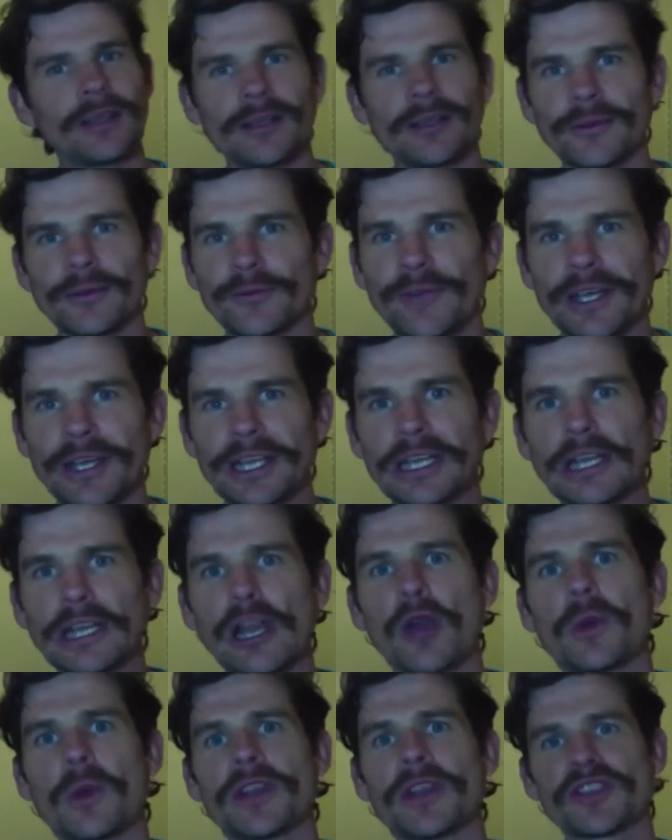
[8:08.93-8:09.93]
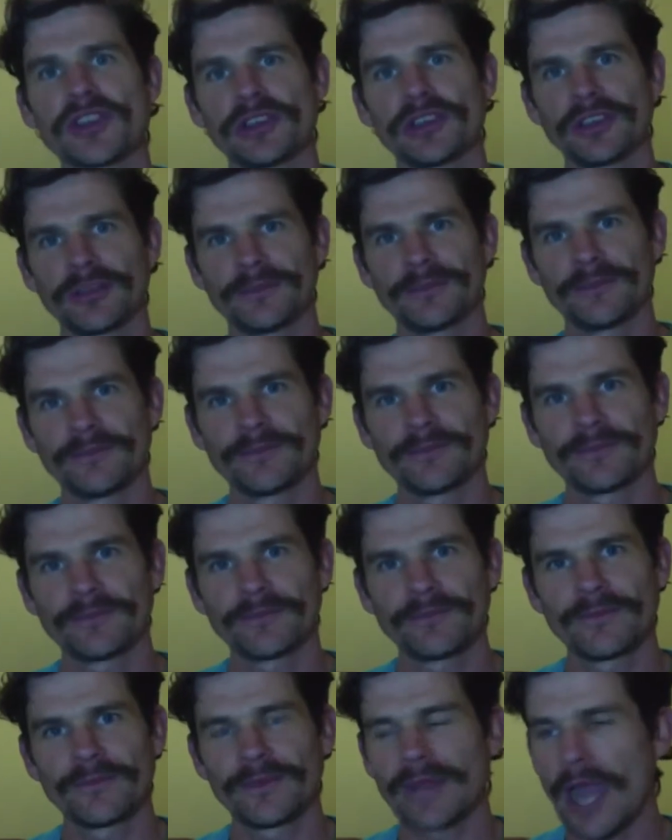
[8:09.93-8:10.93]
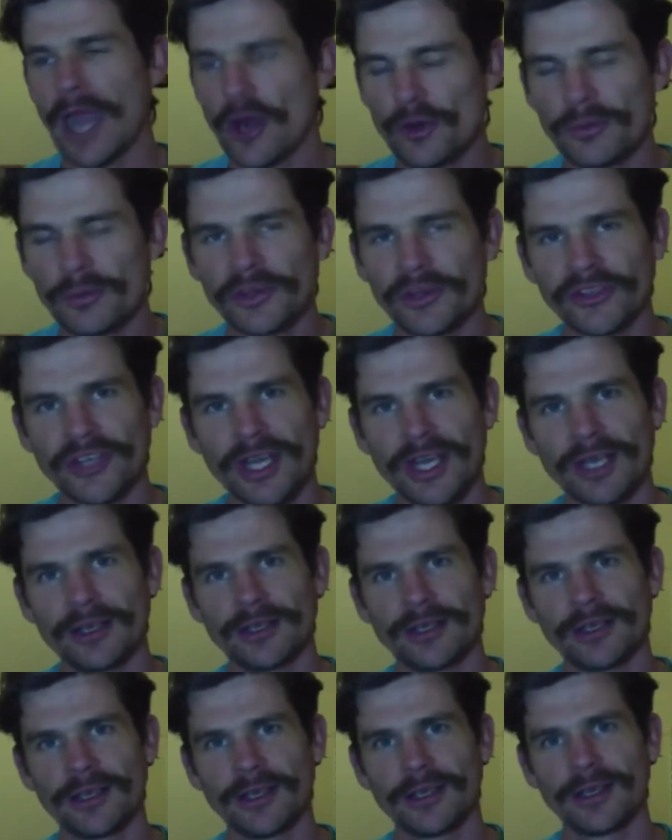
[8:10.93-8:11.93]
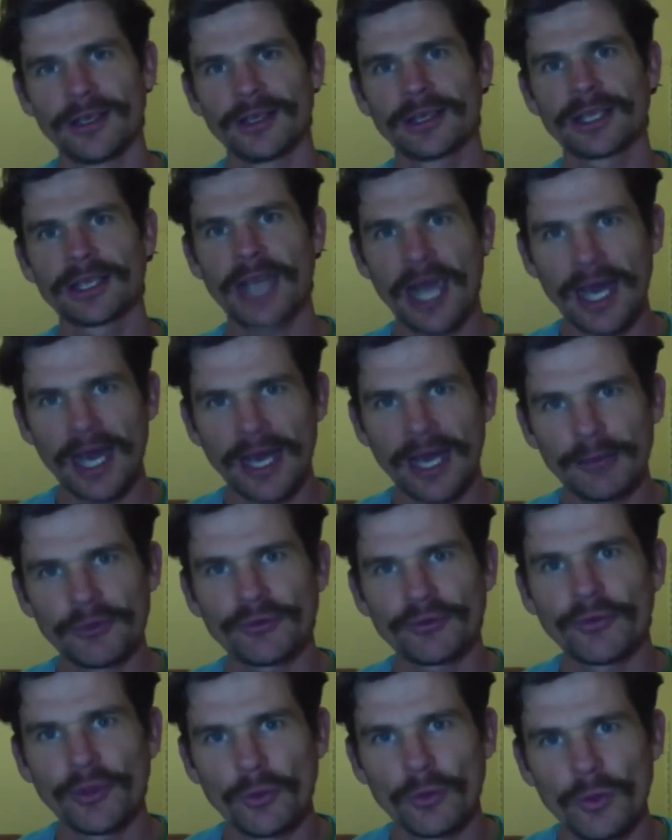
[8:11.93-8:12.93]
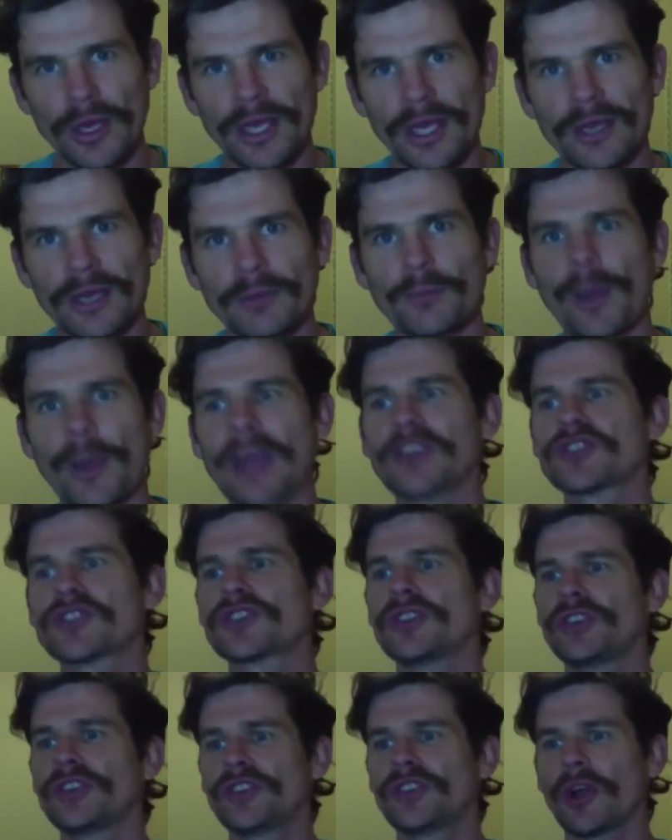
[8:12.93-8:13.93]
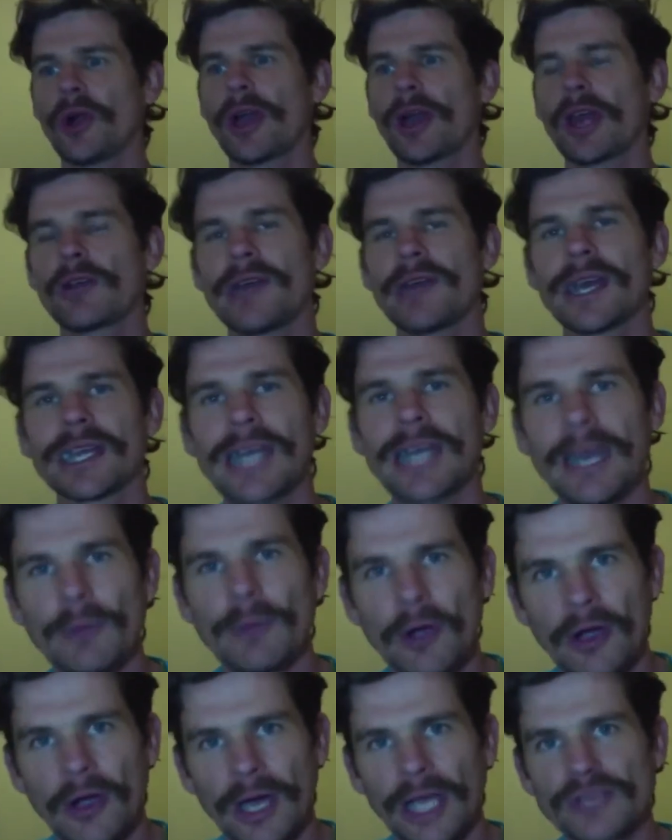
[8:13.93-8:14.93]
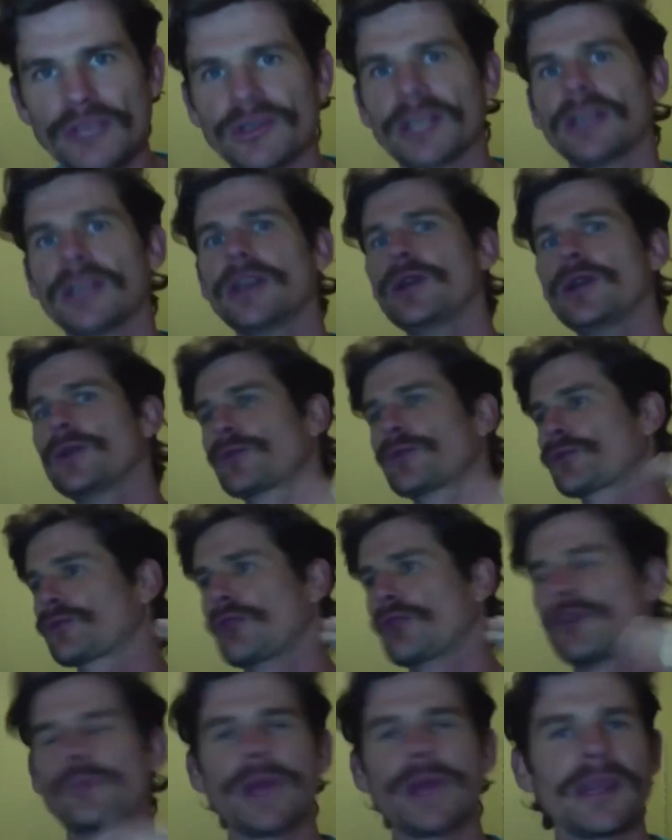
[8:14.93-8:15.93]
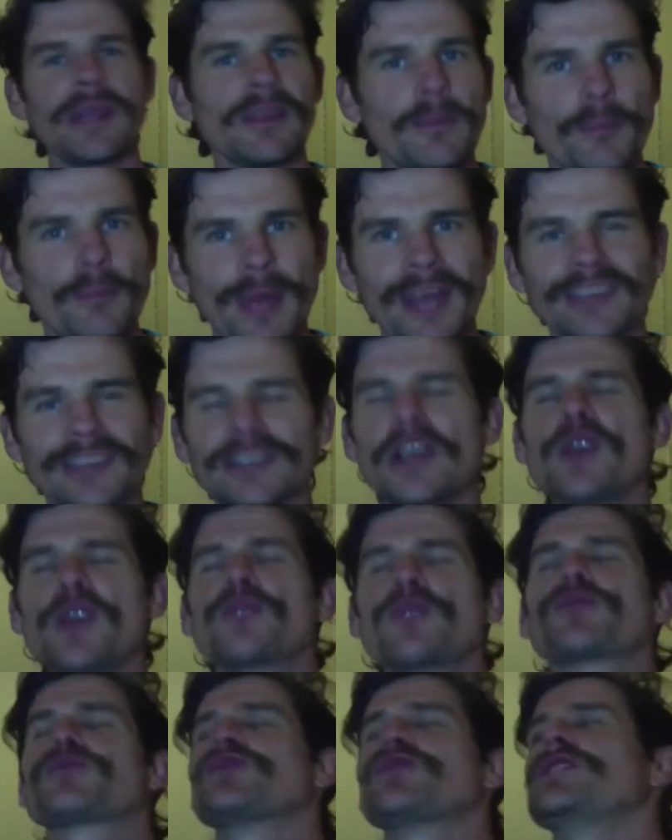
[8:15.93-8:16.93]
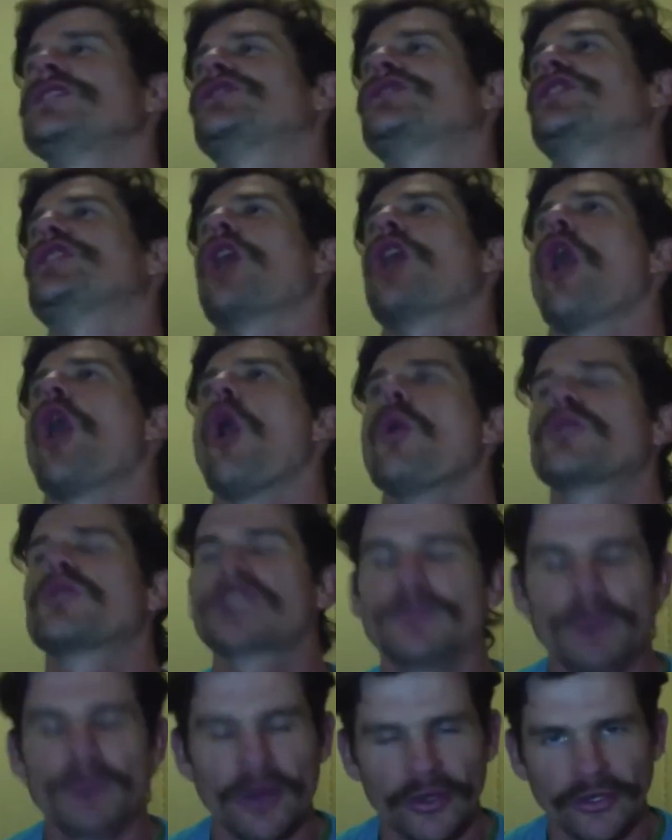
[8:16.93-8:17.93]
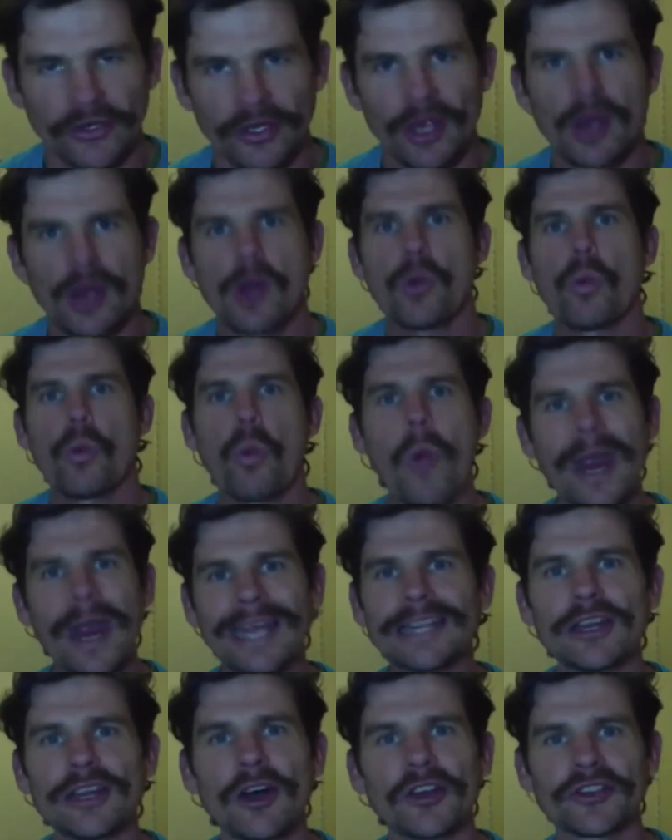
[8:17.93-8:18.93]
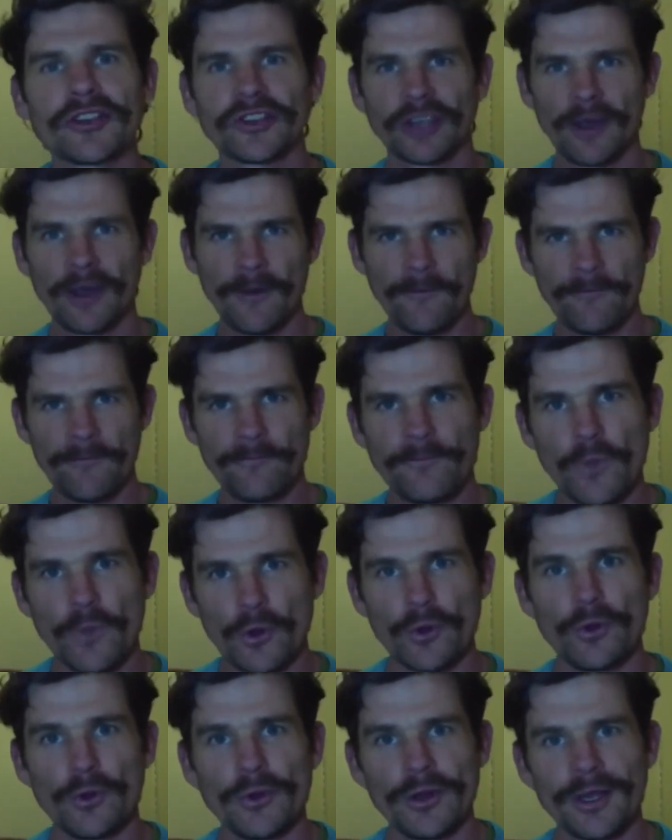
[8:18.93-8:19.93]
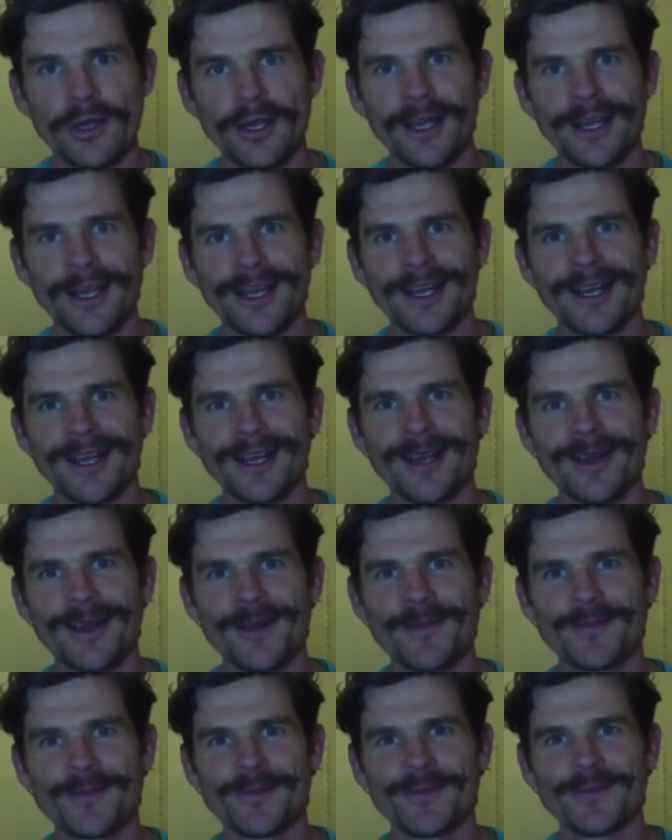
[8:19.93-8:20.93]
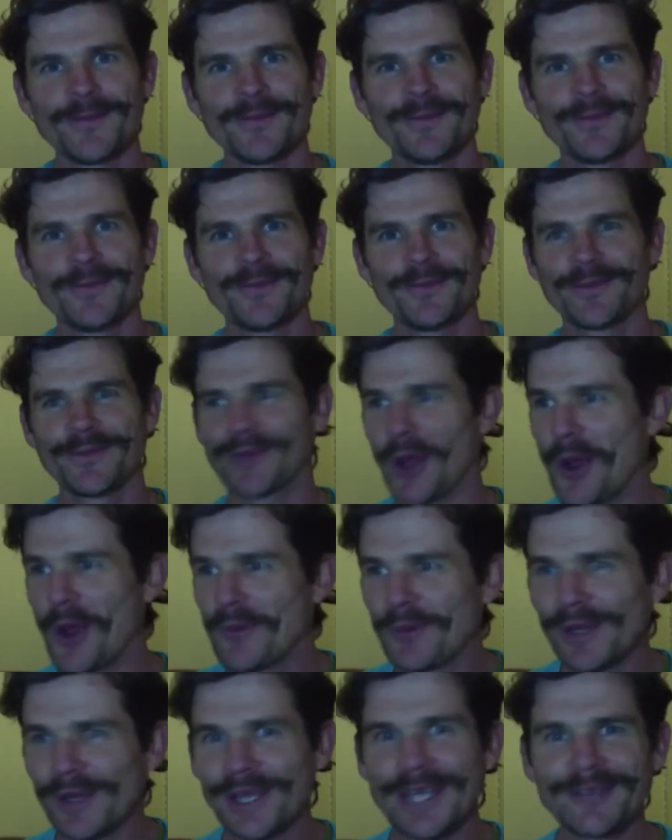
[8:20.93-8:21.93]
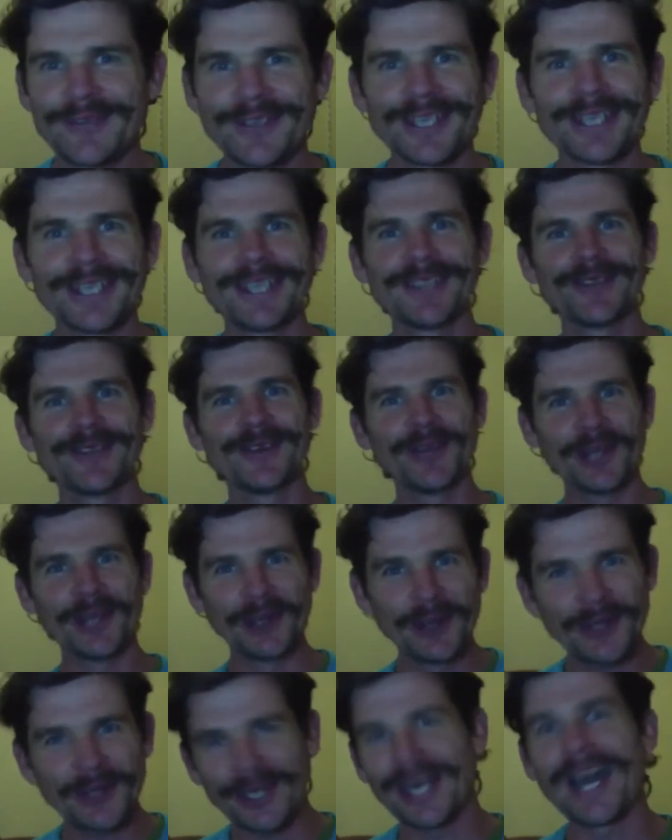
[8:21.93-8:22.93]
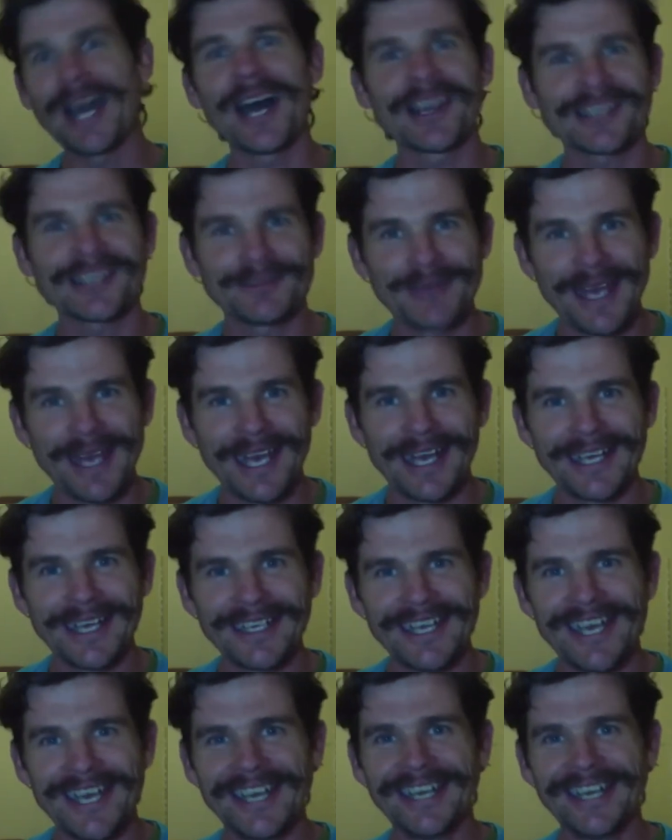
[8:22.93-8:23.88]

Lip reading: fucking low insulin. 100%. Carbs for the win. Base your diet around carbohydrate. Fruit being the best. Fruit is the ultimate weight loss food. Don't believe it? Look at us, man.